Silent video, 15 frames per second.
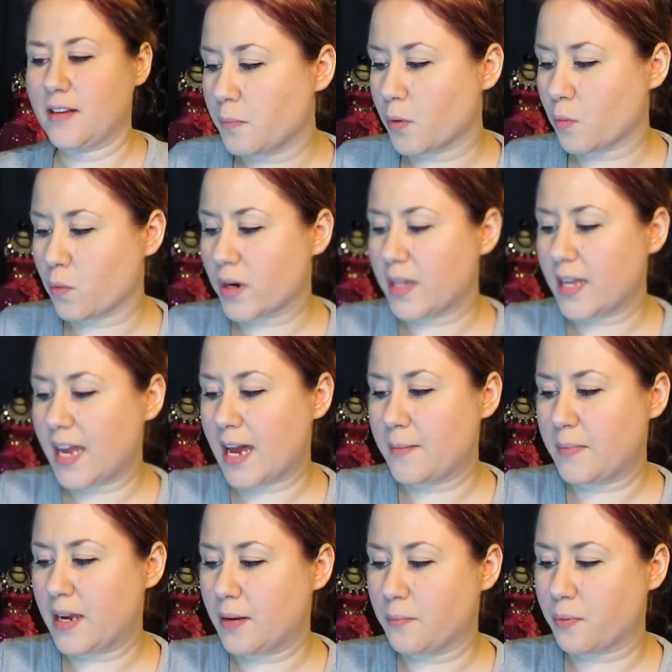But really, I
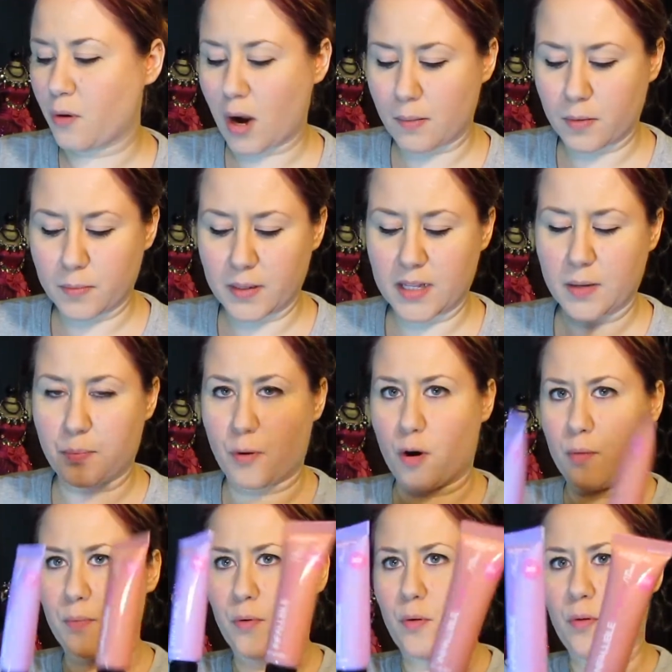mean, probably the
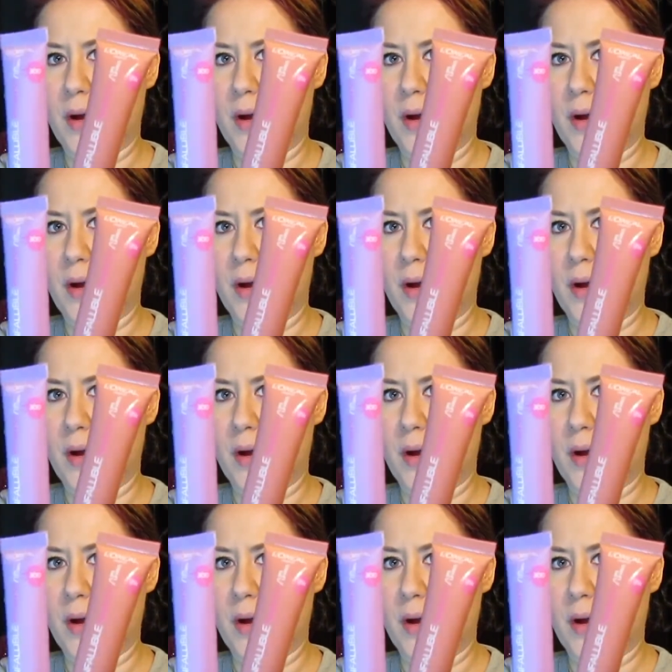purple